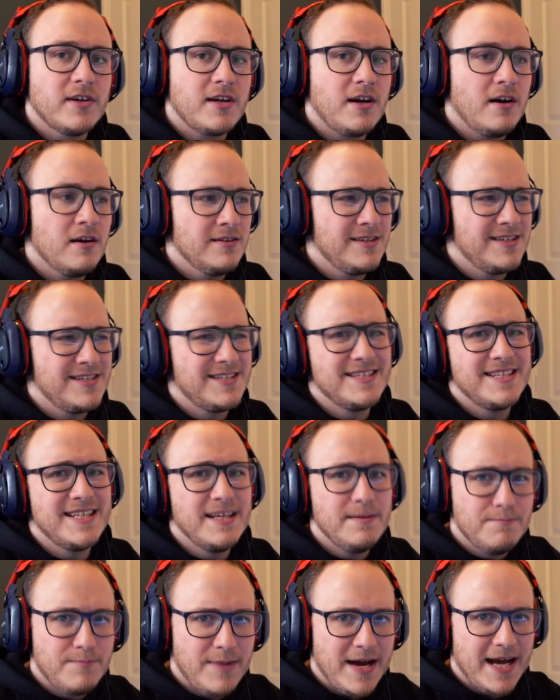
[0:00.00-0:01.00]
regard this as
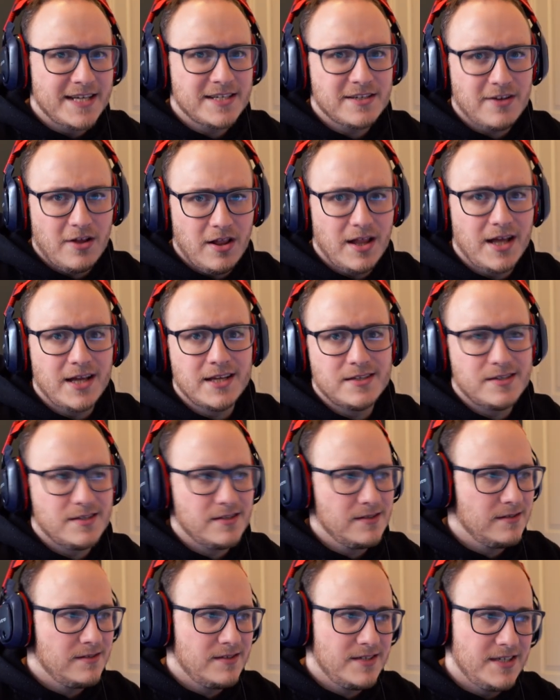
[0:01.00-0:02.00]
the best
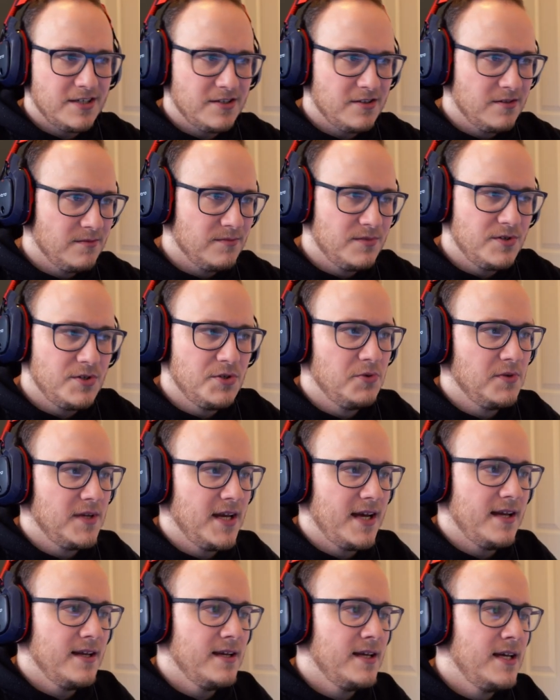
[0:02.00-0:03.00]
class system to
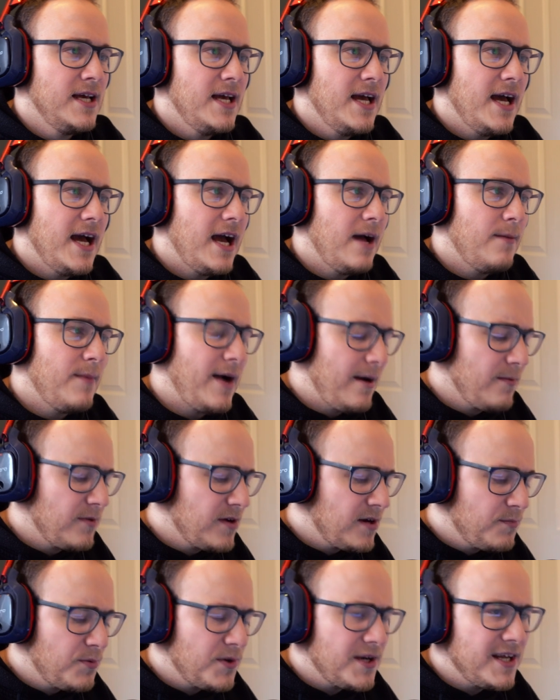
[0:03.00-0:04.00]
date. Um, I'm
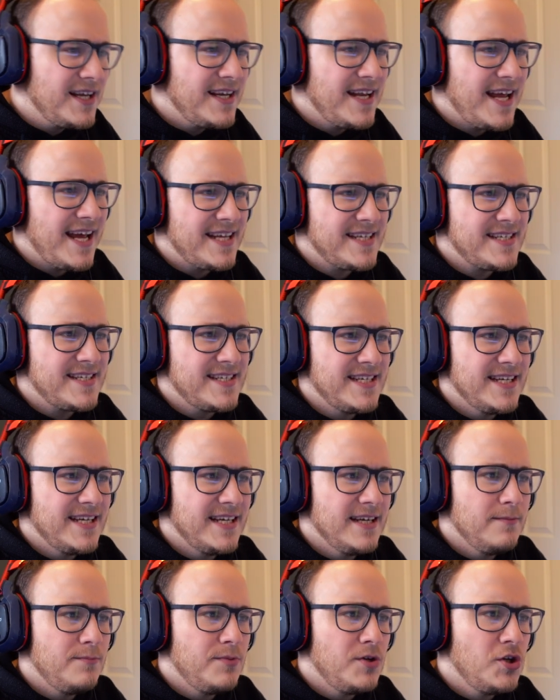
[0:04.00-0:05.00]
going to put it in S
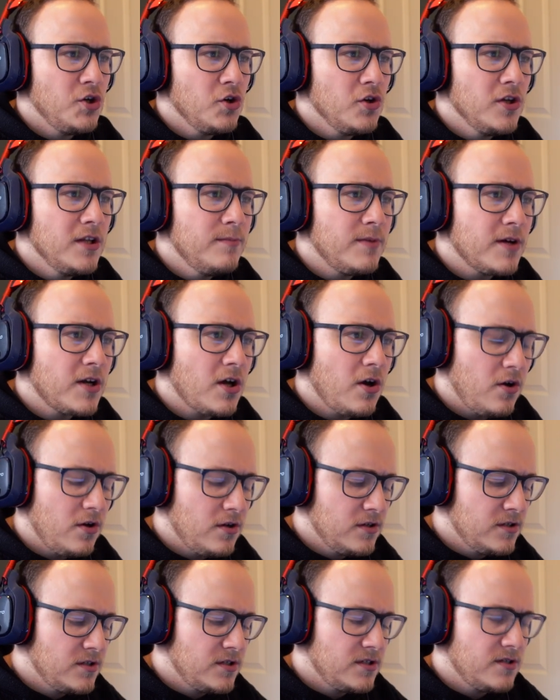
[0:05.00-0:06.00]
tier purely
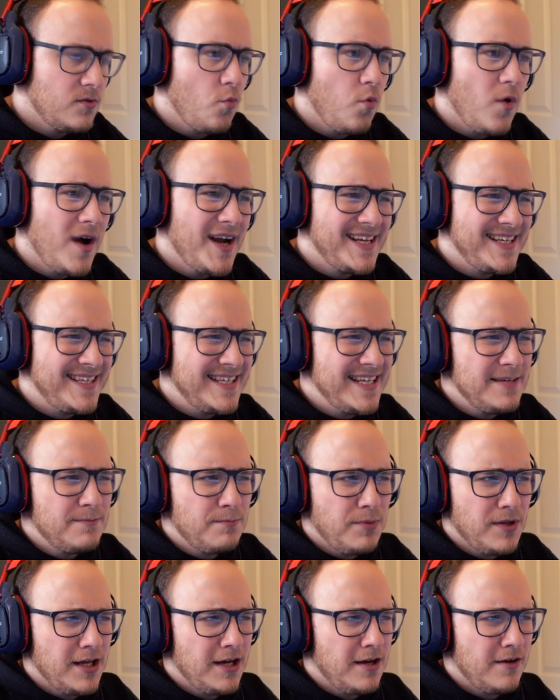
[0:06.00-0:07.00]
because what I
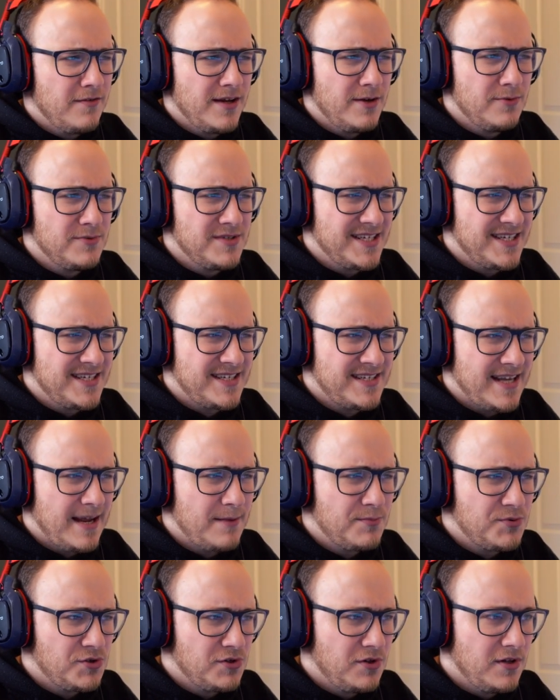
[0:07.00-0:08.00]
did play of it was
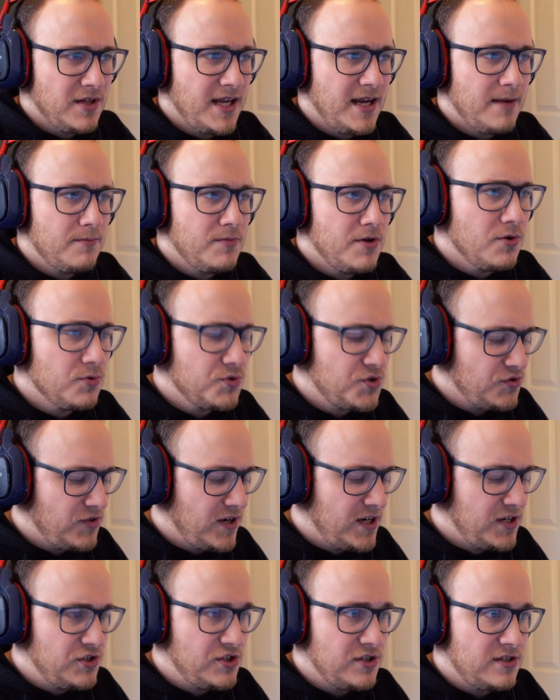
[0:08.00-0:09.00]
exceptional, and no
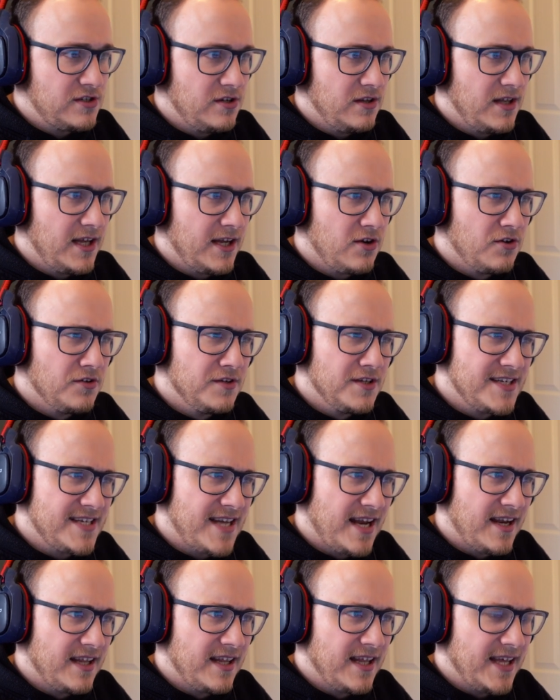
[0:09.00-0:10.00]
stranger to like
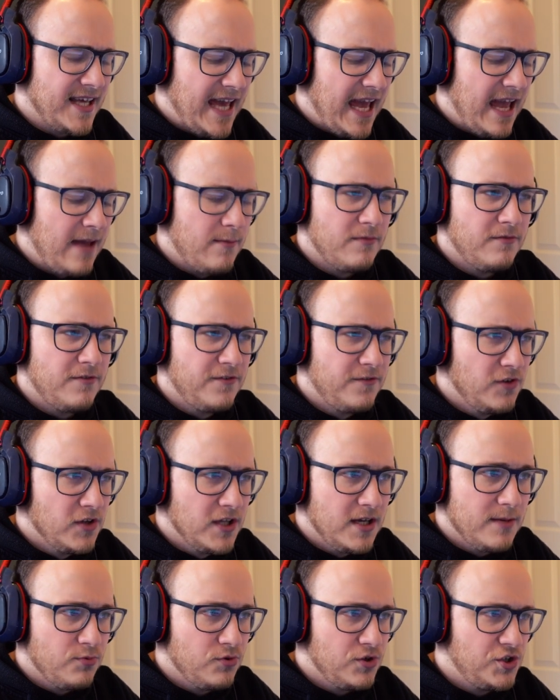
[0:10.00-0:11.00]
understanding the game and
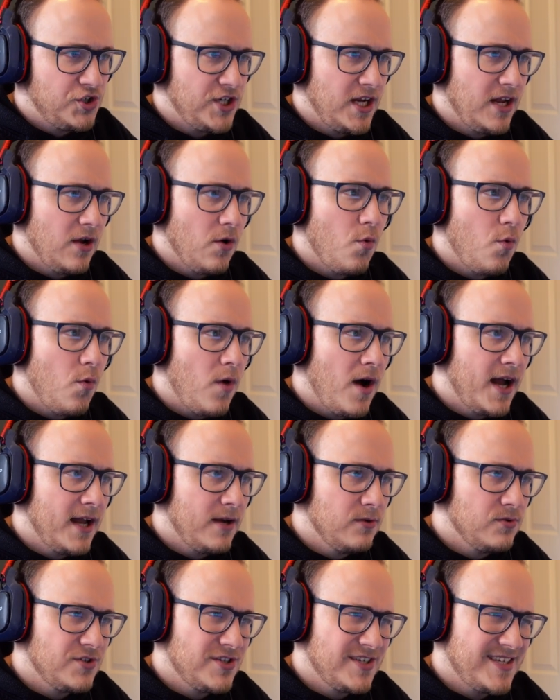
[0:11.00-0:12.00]
fully appreciating
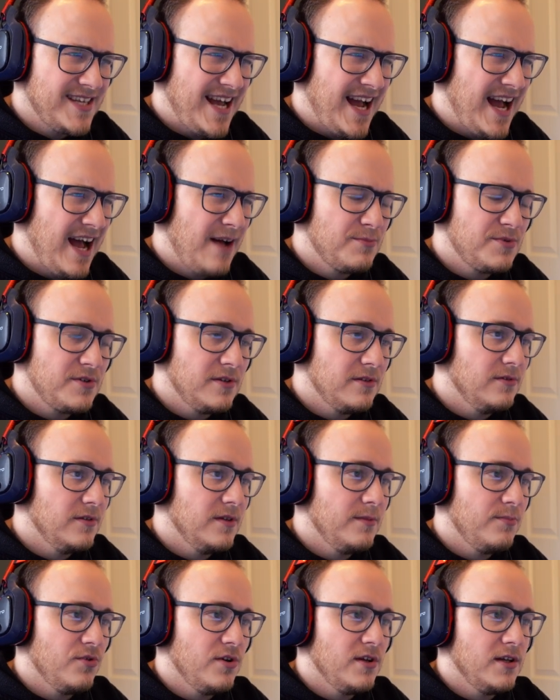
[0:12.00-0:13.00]
why it was just
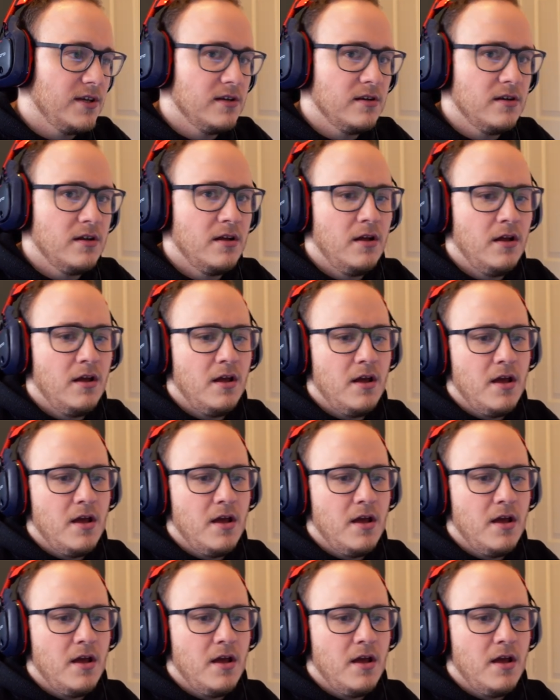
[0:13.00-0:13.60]
absolutely brilliant.